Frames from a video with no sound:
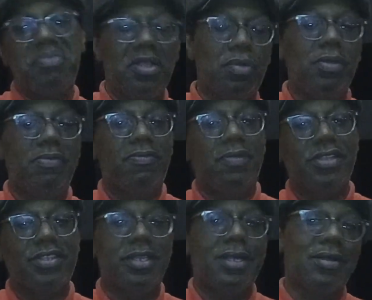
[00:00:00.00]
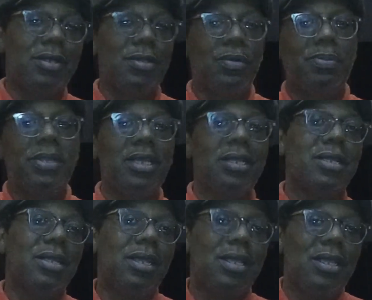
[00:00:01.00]
we fleshed it out a little bit
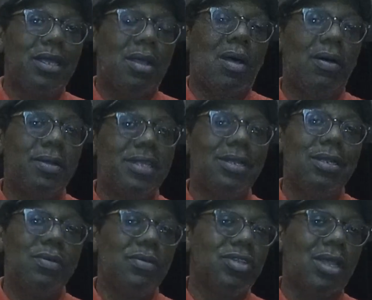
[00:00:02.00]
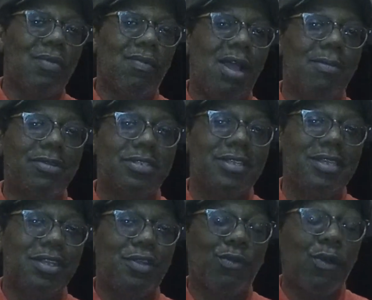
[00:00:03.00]
and called in Little John Roberts, the
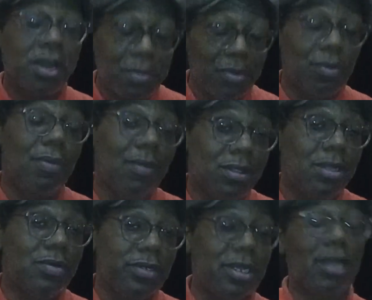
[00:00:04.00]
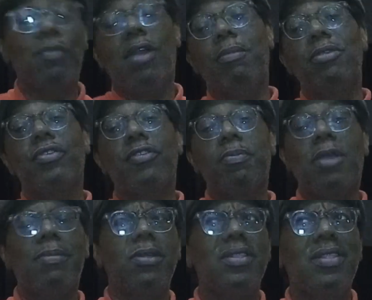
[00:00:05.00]
incredible Little John Roberts, is
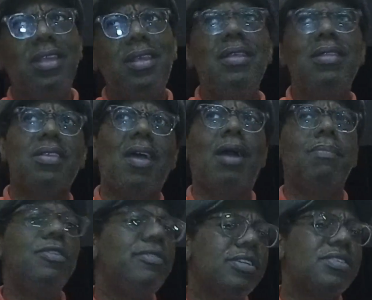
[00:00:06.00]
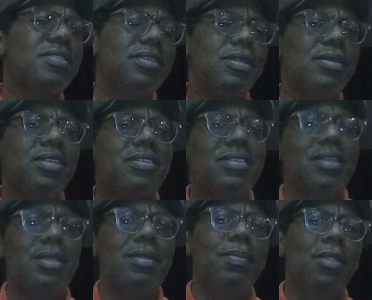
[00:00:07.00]
probably the top musician here in this
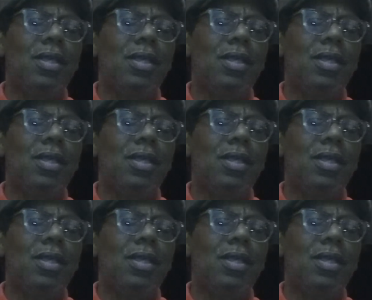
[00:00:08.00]
city.